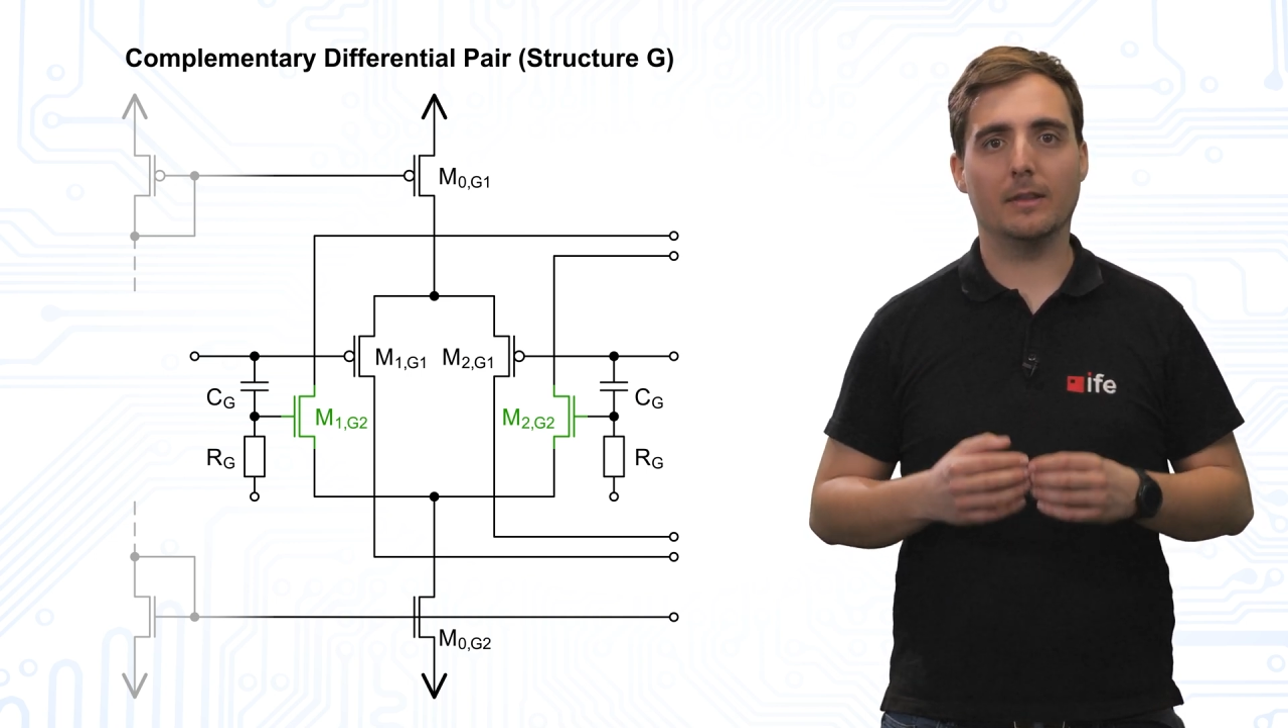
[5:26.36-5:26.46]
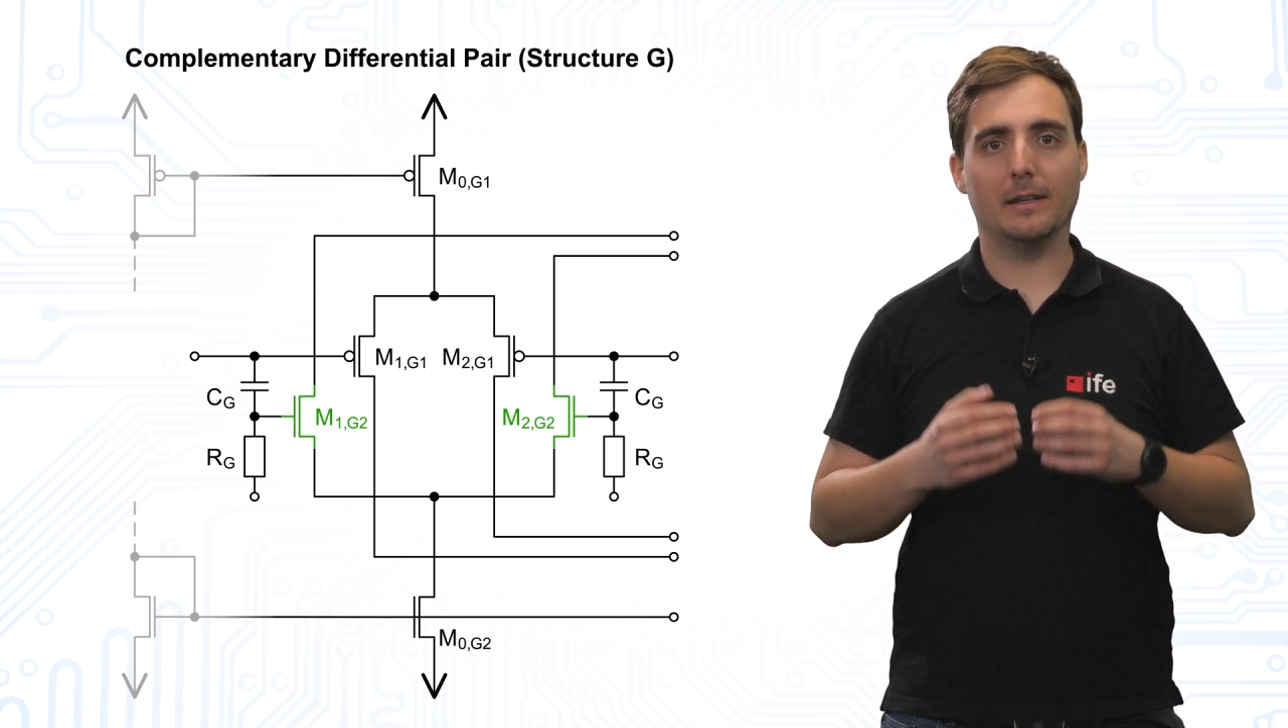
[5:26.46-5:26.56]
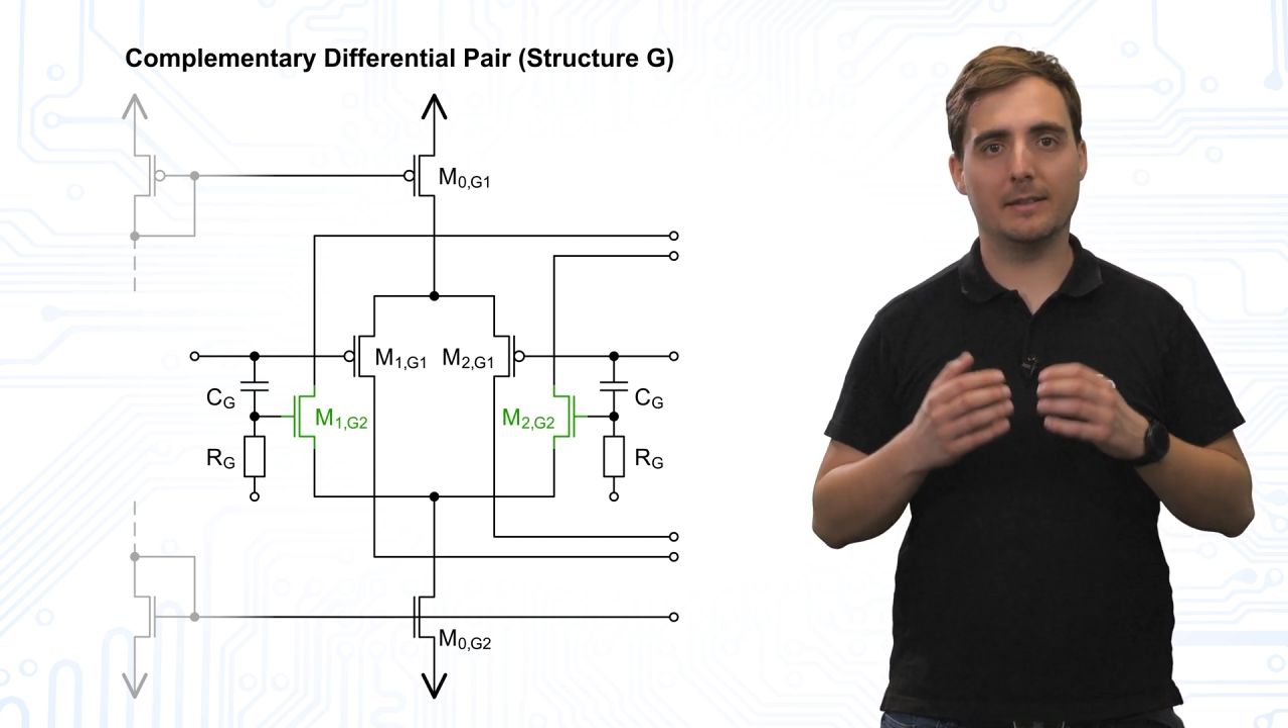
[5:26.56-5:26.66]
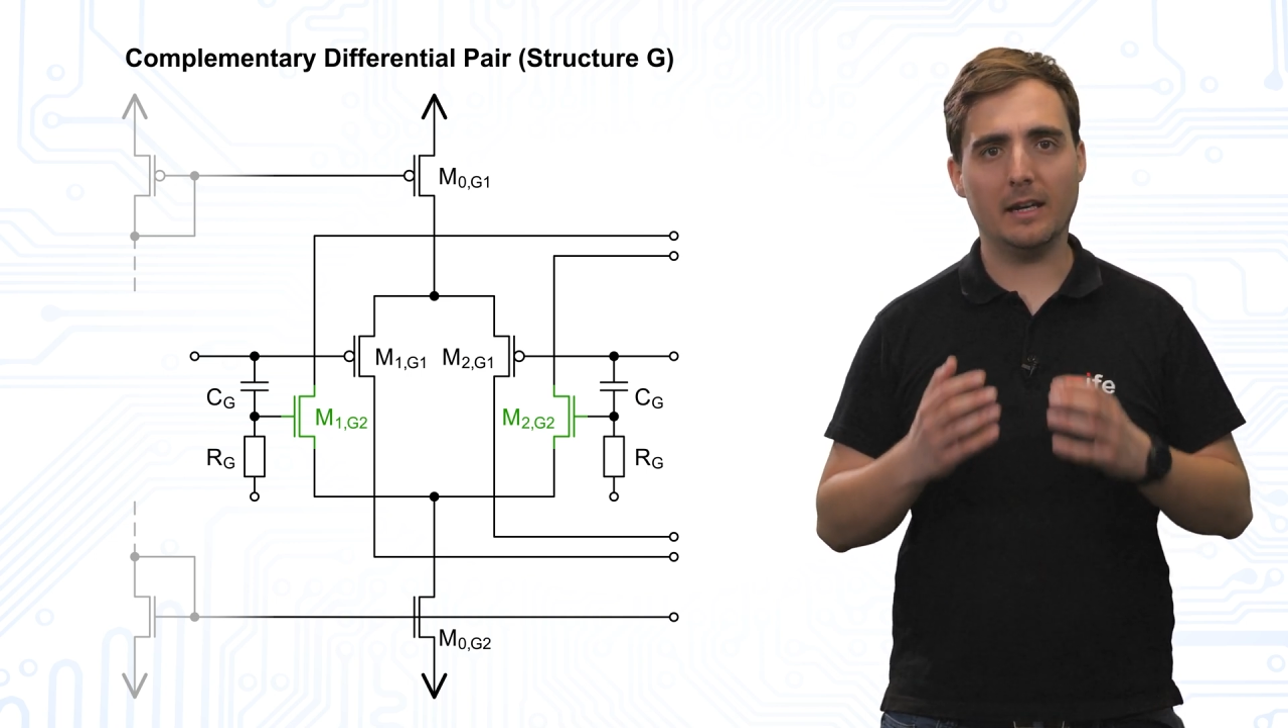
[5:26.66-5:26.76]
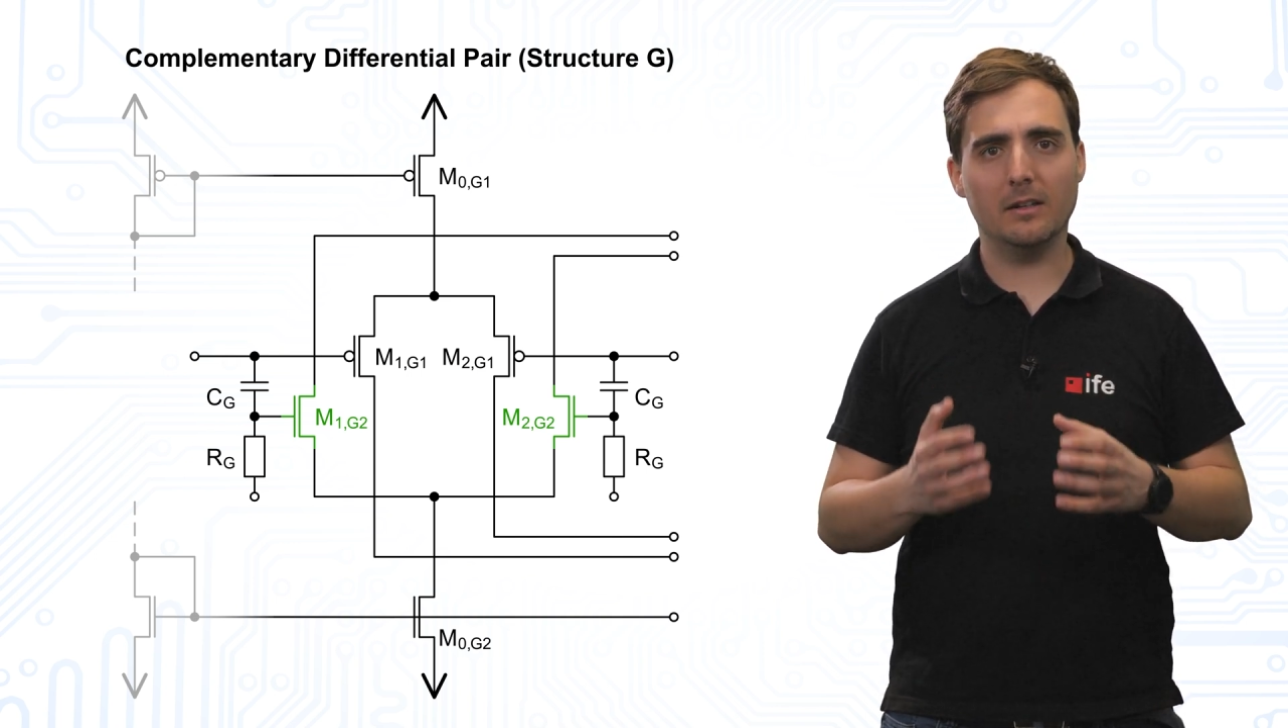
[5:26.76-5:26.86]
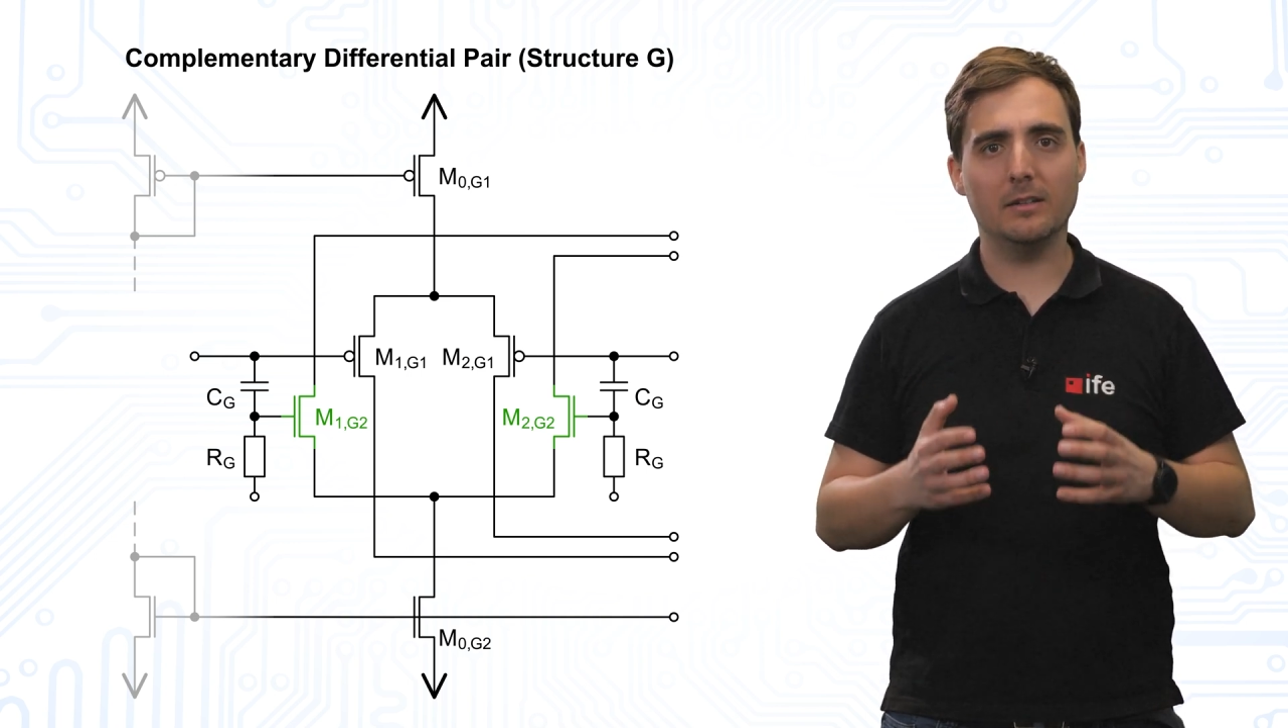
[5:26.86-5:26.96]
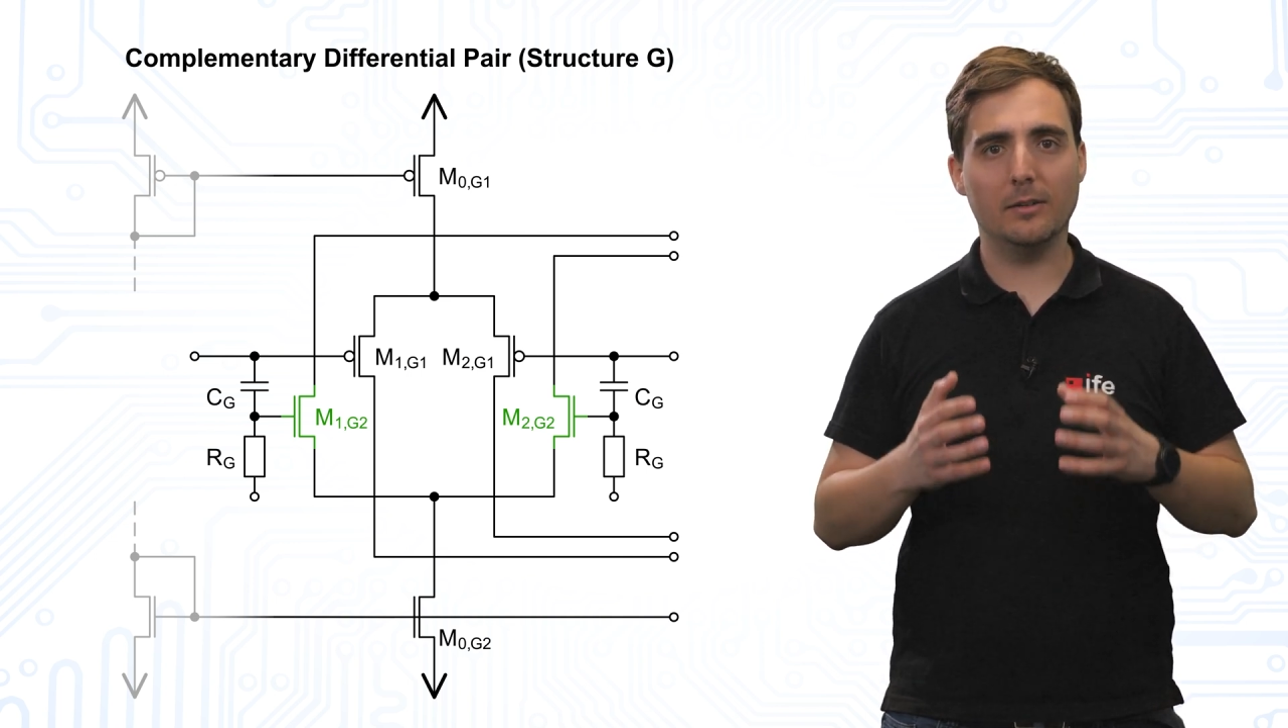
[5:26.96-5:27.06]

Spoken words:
The second